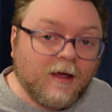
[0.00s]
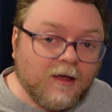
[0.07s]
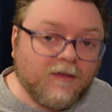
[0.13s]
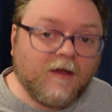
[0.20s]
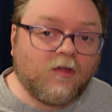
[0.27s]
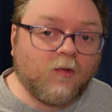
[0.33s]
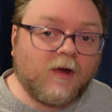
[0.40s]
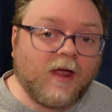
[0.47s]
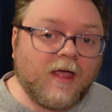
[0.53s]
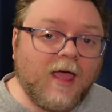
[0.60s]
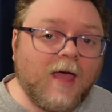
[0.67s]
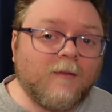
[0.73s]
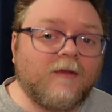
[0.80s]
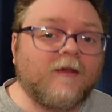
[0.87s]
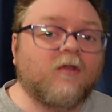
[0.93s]
Because that's what I
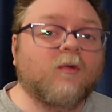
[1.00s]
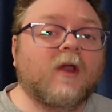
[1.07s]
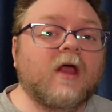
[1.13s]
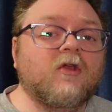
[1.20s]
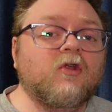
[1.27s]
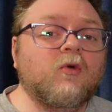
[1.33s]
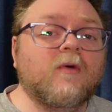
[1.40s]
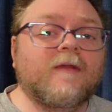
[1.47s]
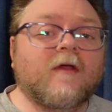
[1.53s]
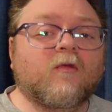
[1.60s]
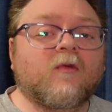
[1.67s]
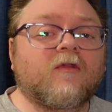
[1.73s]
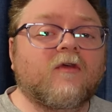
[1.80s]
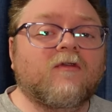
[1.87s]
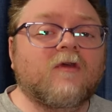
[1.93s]
am, and that's what I do, and that's
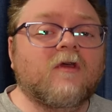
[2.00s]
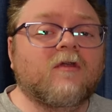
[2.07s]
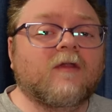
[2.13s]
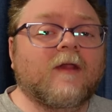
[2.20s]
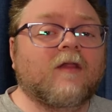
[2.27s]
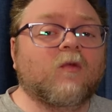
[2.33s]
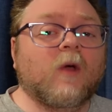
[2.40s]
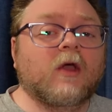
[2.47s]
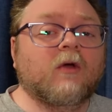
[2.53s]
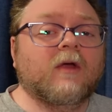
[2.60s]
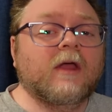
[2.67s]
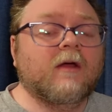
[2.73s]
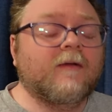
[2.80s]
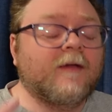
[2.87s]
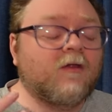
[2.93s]
what this is, and that's why you're
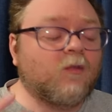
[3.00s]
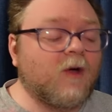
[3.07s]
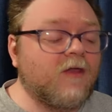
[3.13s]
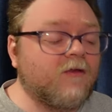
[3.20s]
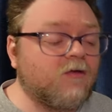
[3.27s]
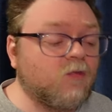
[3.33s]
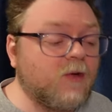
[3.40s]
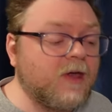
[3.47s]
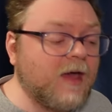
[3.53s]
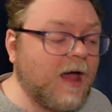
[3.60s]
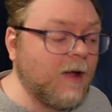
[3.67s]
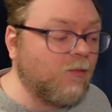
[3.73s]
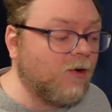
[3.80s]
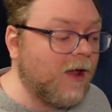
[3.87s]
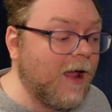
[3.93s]
here, and that's why this week
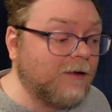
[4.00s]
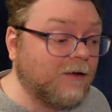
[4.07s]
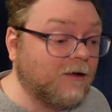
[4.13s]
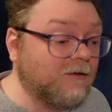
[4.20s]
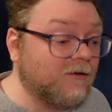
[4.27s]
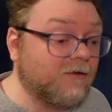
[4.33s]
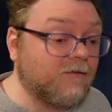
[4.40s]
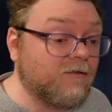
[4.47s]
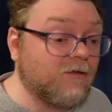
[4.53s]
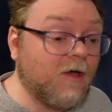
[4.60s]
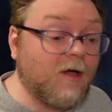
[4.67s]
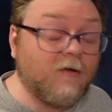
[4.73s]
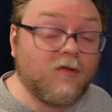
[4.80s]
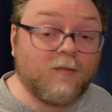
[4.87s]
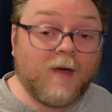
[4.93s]
I'm reacting to
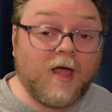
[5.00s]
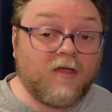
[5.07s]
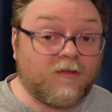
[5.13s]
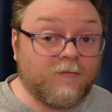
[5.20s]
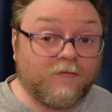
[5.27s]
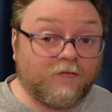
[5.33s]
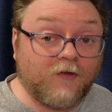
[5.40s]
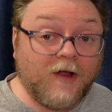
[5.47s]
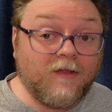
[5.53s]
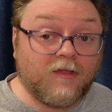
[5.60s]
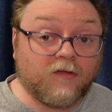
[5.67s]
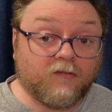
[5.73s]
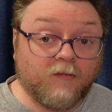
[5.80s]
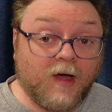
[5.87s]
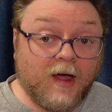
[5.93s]
songs by some friends
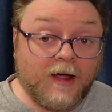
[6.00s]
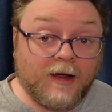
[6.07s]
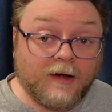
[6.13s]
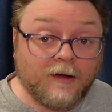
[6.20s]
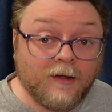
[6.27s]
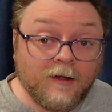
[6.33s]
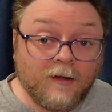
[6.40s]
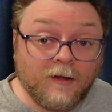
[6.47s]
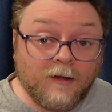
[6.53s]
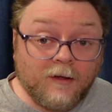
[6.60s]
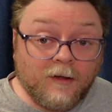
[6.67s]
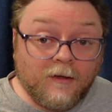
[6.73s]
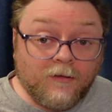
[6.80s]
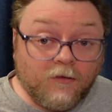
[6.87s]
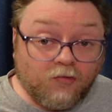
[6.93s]
of mine.
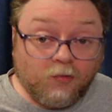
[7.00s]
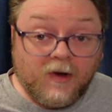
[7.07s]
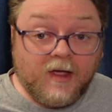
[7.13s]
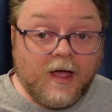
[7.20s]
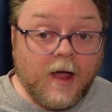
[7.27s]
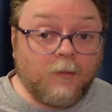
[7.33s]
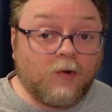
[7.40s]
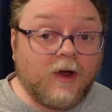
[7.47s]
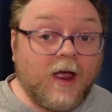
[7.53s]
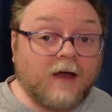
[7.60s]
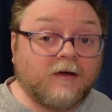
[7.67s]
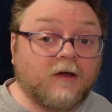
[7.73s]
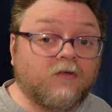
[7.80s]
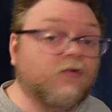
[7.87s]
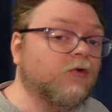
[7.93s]
This week I'm
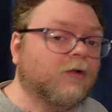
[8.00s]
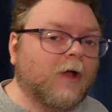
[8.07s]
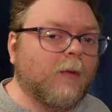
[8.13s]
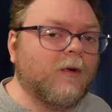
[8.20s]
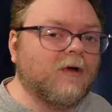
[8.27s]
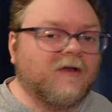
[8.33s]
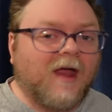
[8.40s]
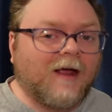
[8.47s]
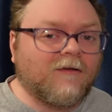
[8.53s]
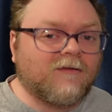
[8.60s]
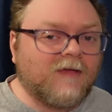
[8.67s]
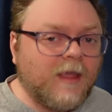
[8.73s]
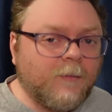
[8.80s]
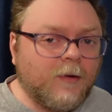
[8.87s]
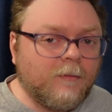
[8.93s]
reacting to Lower Decks
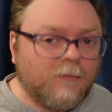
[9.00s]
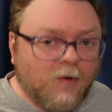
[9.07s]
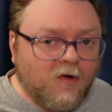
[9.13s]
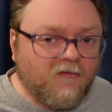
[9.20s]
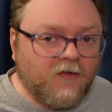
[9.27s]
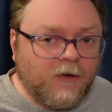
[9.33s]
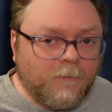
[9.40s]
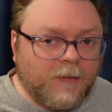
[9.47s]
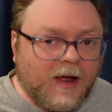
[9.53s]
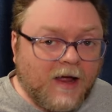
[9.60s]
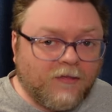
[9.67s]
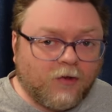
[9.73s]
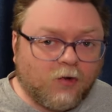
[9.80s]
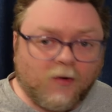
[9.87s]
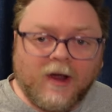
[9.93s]
Keep It Movin'
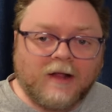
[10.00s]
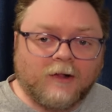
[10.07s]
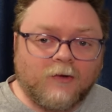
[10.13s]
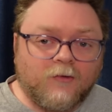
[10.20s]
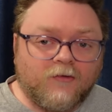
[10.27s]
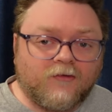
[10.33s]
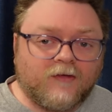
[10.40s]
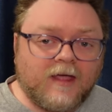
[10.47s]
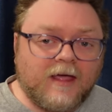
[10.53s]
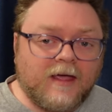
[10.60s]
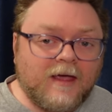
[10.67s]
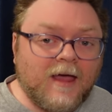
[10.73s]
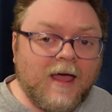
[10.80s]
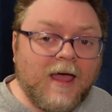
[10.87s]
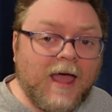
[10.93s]
by the great Luke
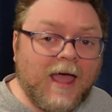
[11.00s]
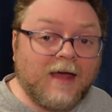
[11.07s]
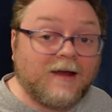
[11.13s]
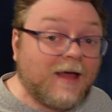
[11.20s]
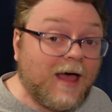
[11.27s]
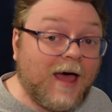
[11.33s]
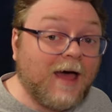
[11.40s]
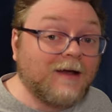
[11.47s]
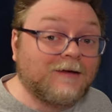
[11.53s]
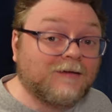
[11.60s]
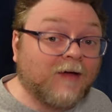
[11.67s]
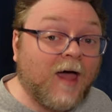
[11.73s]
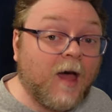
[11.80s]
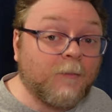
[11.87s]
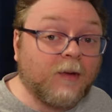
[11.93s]
Ski, and Hot
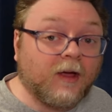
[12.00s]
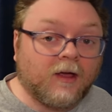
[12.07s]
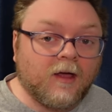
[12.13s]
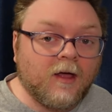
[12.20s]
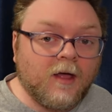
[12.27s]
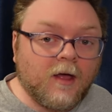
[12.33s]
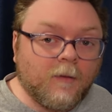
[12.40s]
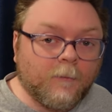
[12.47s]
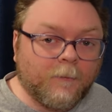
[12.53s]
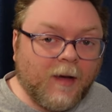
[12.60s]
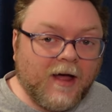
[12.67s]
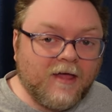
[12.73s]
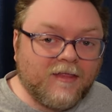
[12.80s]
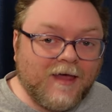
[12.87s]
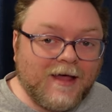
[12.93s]
Topic
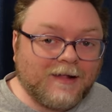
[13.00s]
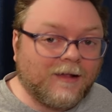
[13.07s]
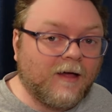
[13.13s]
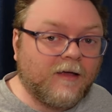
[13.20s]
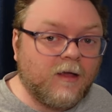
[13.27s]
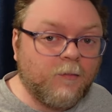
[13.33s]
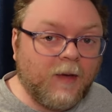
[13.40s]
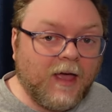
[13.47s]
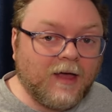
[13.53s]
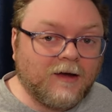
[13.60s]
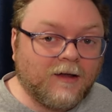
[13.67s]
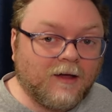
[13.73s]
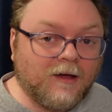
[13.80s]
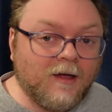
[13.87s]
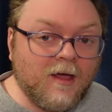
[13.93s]
by That Lucky
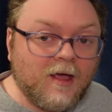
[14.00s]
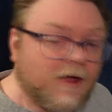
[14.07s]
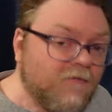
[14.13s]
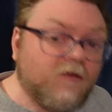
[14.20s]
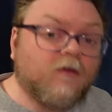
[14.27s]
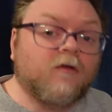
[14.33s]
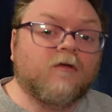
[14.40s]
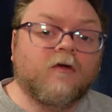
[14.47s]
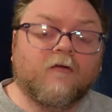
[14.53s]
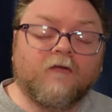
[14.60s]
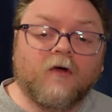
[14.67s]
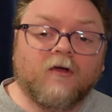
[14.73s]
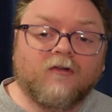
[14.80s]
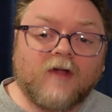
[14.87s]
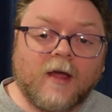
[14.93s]
Panda. If this is your
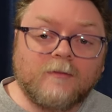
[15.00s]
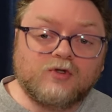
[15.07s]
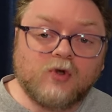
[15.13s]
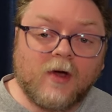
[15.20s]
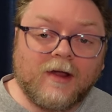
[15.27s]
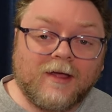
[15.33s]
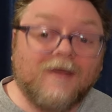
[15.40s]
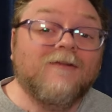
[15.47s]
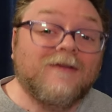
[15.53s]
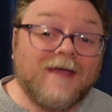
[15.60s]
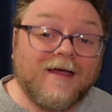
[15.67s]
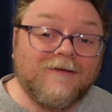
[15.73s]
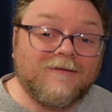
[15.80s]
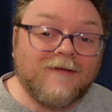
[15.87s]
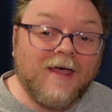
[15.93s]
first time joining us,
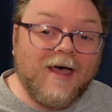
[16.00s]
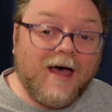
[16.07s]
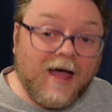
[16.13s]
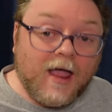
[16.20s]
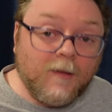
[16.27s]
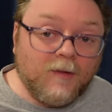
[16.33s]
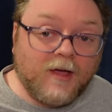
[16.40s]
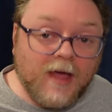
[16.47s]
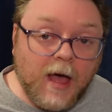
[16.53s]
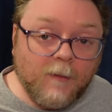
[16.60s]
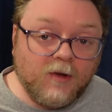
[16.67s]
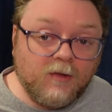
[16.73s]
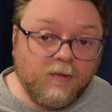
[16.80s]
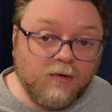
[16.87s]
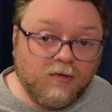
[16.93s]
yes, I am a
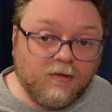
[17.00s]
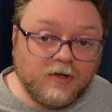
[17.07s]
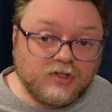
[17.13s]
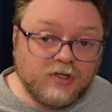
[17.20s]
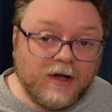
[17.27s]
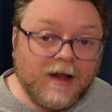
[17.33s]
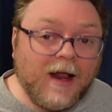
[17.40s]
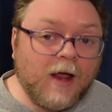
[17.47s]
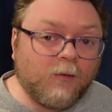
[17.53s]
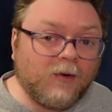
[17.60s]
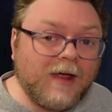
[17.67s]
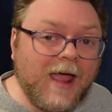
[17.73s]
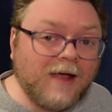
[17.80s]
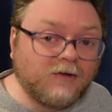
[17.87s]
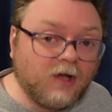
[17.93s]
comedy musician and I
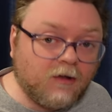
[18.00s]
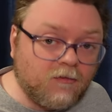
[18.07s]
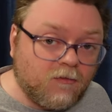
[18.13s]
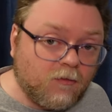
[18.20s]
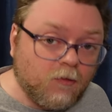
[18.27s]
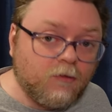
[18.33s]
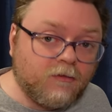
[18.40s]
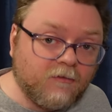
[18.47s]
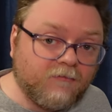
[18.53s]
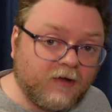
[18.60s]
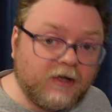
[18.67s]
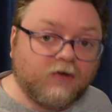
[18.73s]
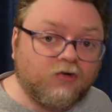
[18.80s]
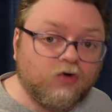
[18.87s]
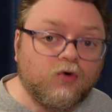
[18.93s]
react
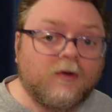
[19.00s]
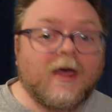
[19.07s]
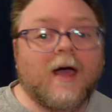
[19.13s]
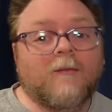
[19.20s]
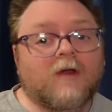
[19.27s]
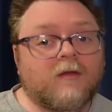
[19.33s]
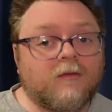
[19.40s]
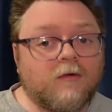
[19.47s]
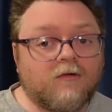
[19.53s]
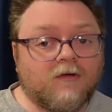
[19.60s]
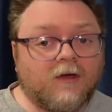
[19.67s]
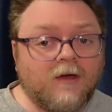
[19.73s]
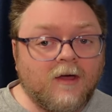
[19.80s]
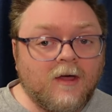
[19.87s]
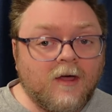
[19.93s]
exclusively to comedy
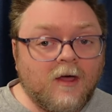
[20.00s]
music.